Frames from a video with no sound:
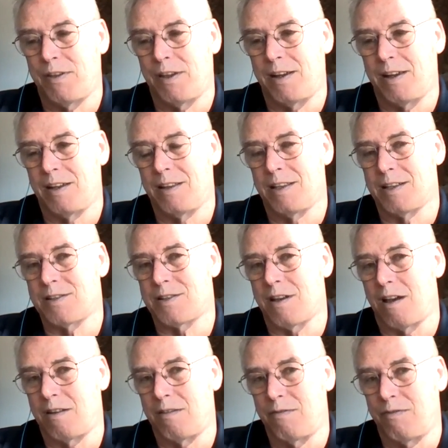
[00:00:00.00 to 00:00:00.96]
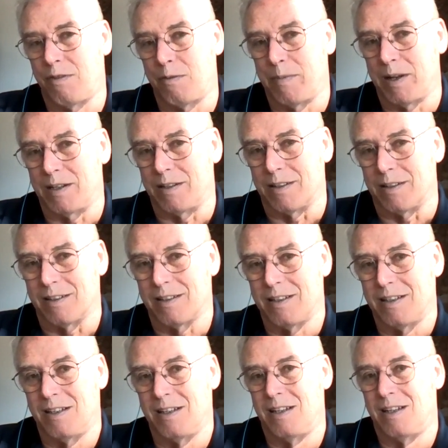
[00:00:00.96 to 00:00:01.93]
thinking that's unfamiliar.
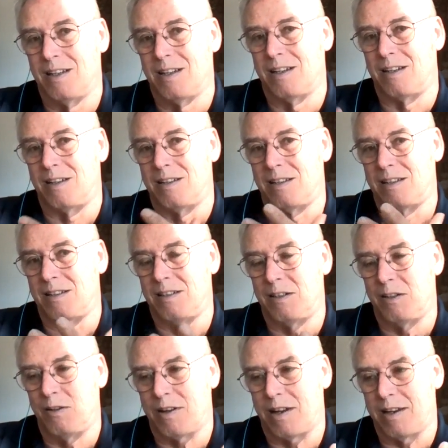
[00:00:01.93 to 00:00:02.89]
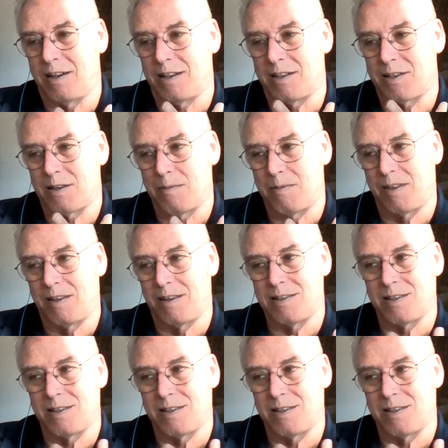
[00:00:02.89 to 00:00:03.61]
Looking at some of these